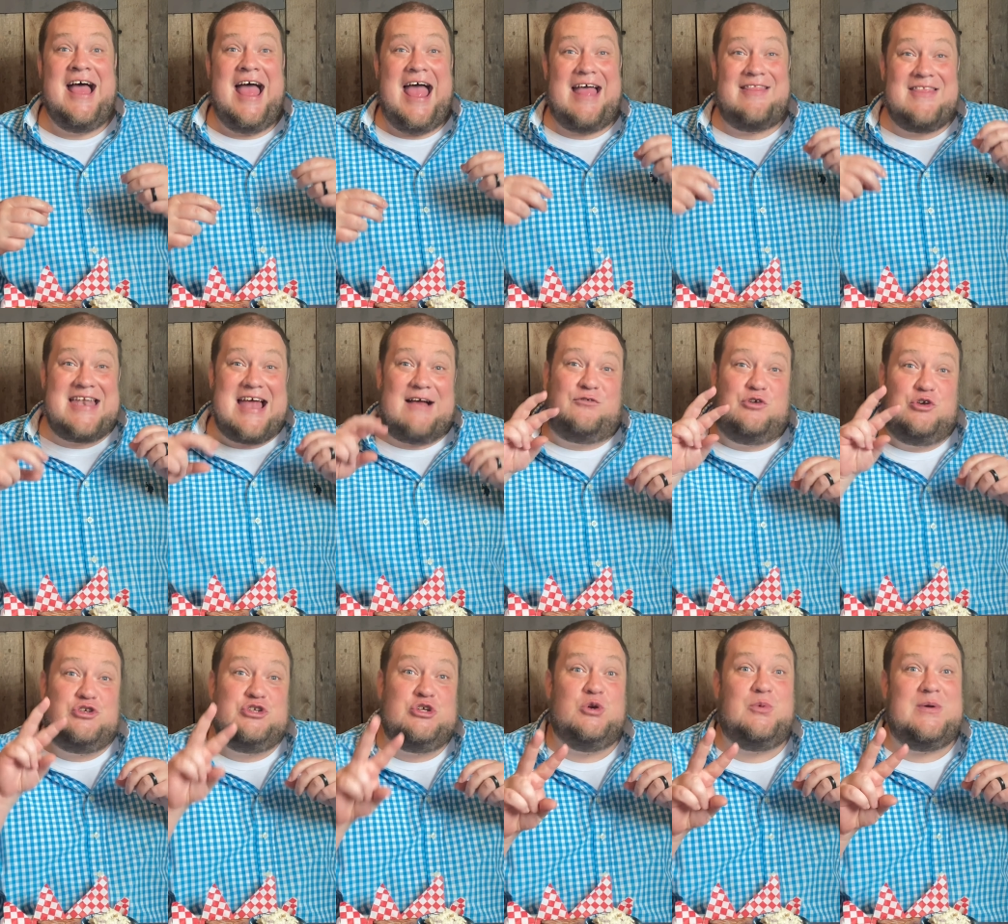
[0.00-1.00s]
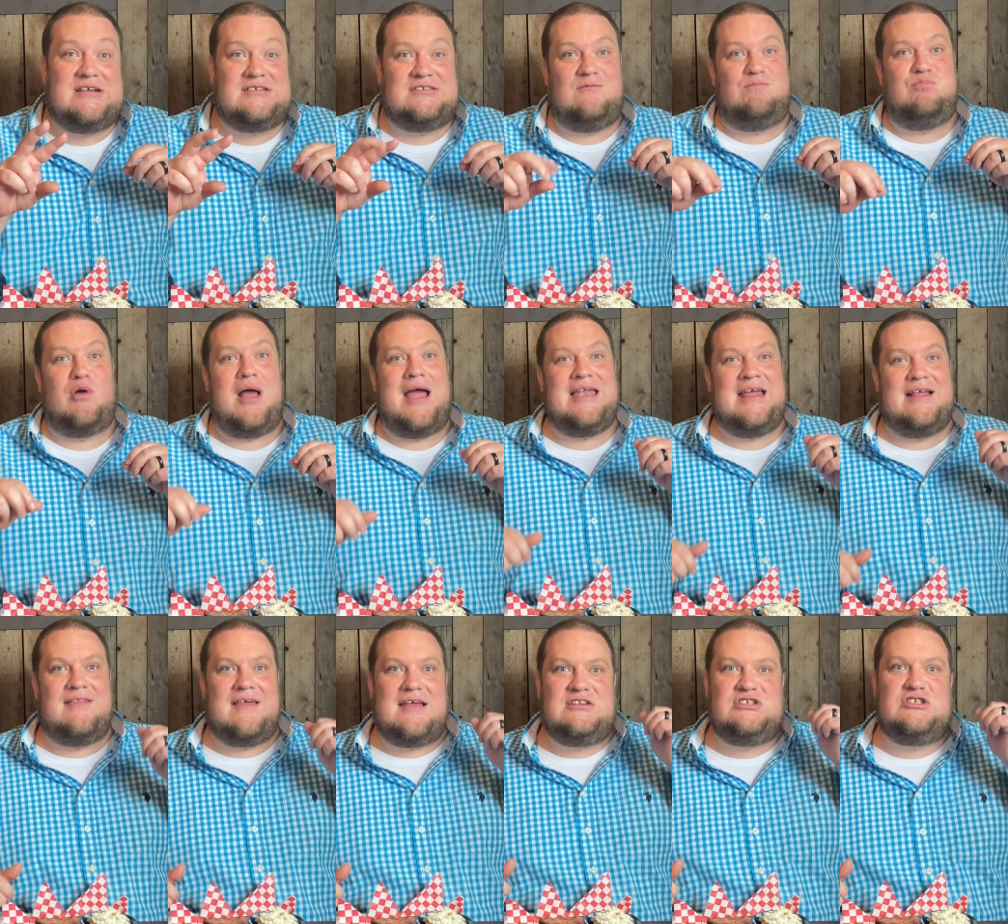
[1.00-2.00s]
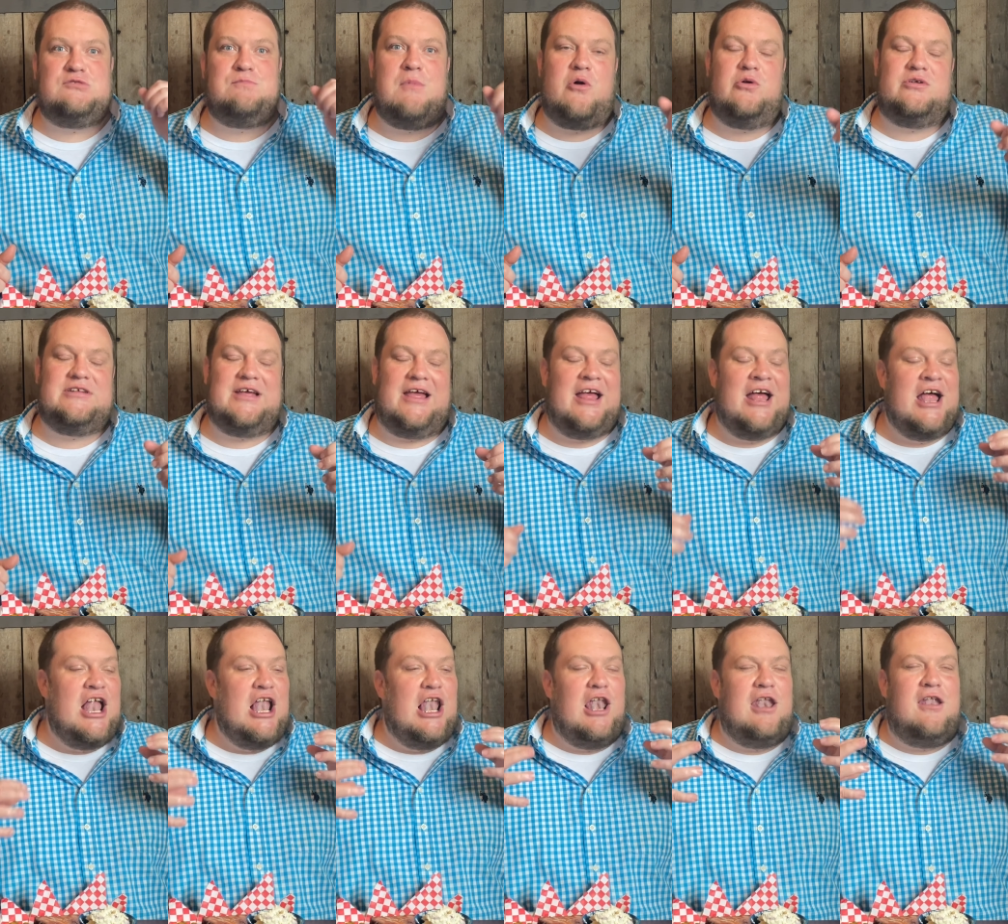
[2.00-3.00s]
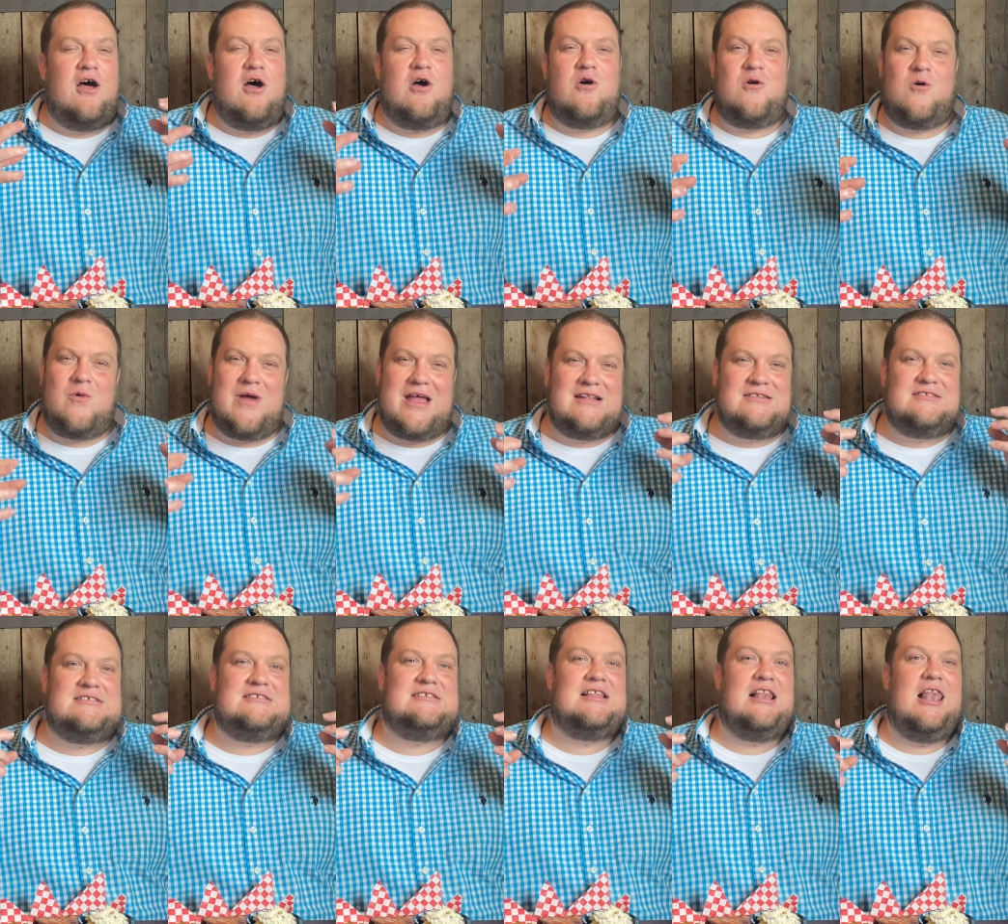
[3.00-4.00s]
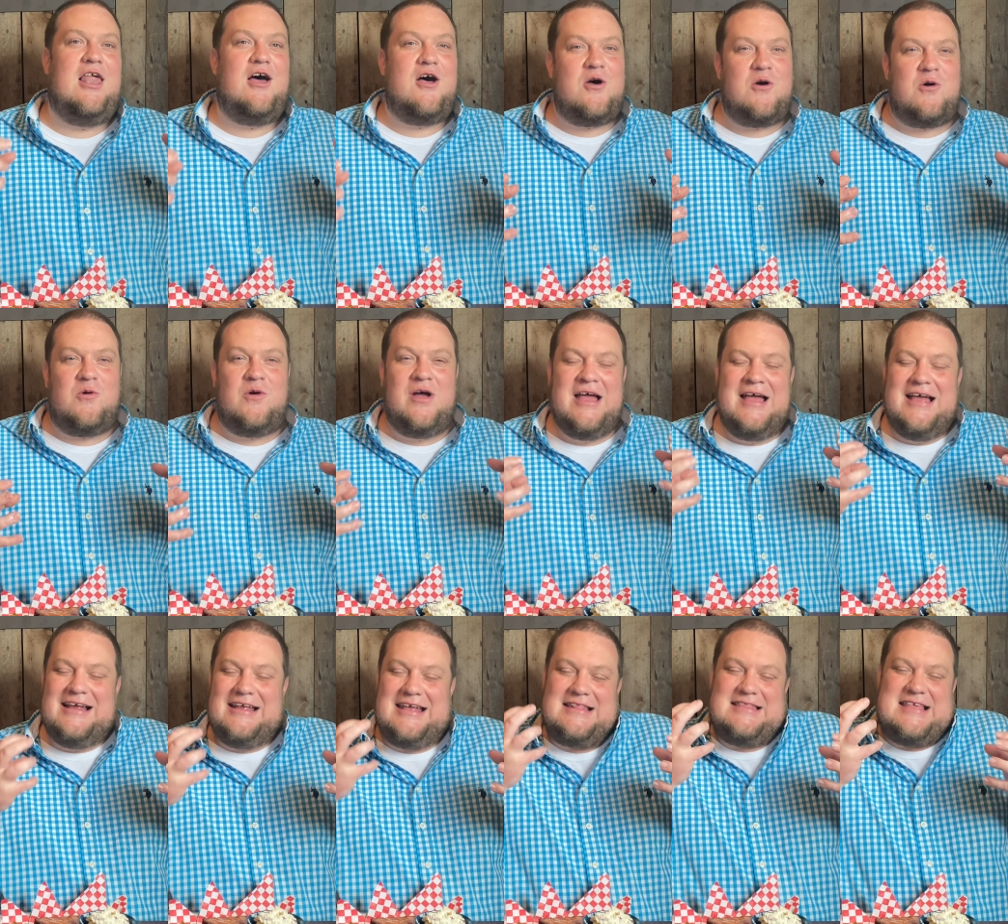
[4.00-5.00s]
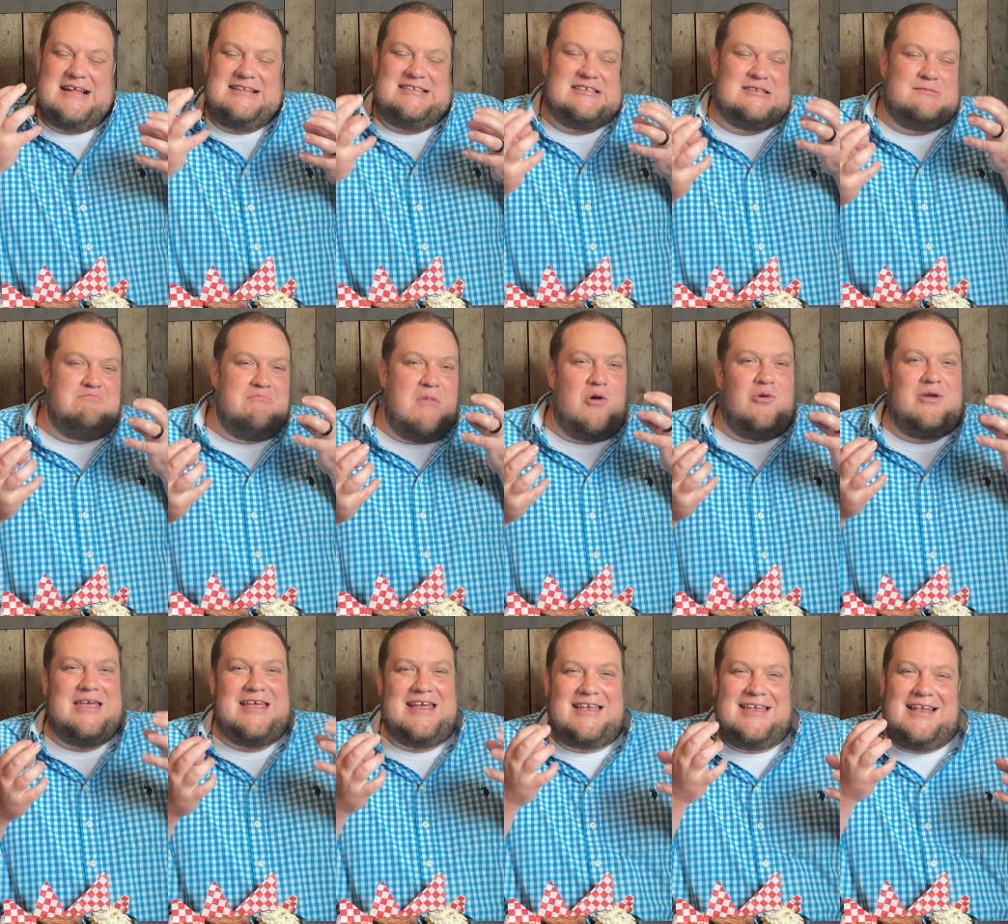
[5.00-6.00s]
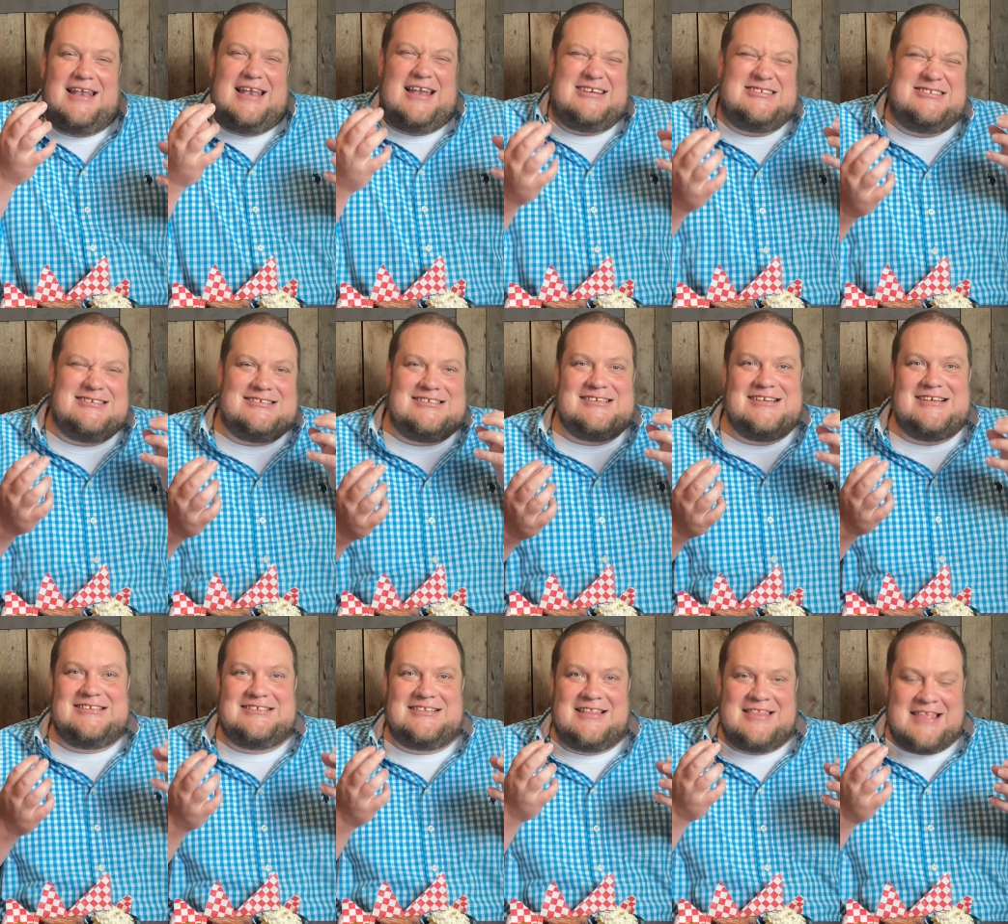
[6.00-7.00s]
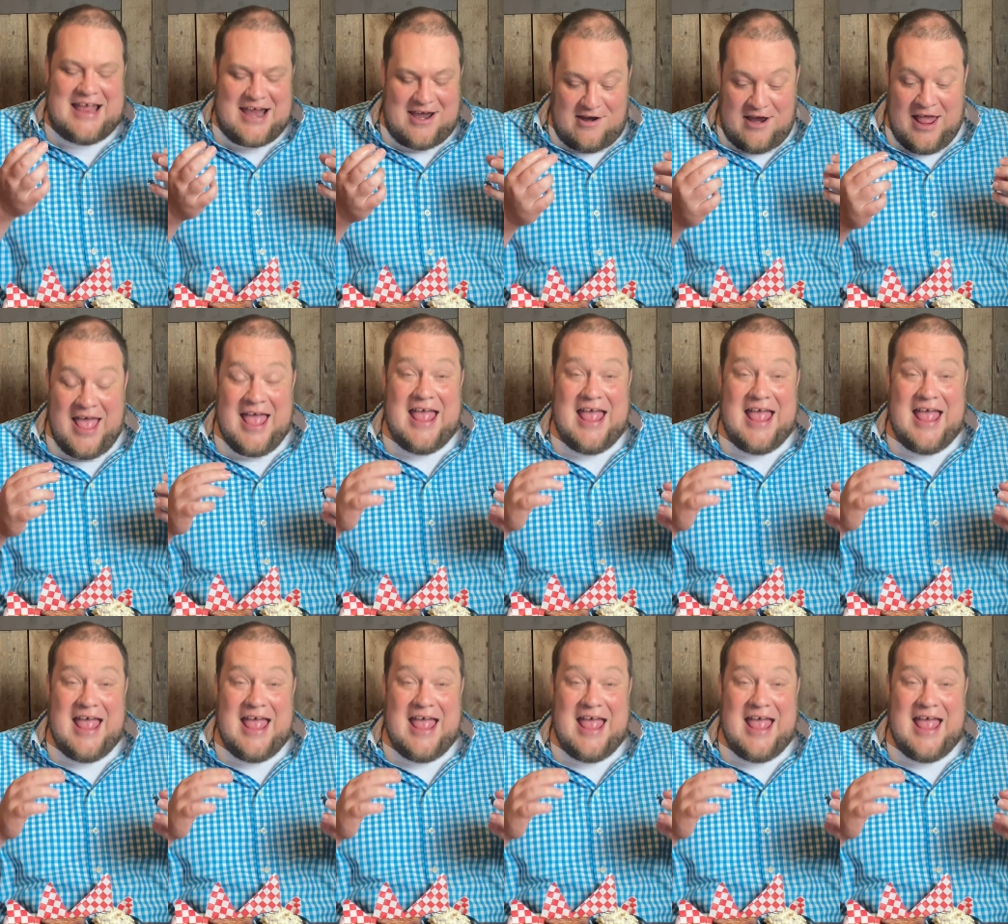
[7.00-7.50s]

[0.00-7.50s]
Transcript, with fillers: And then after two weeks of brining, they smoked it low and slow get that smoky deliciousness in there,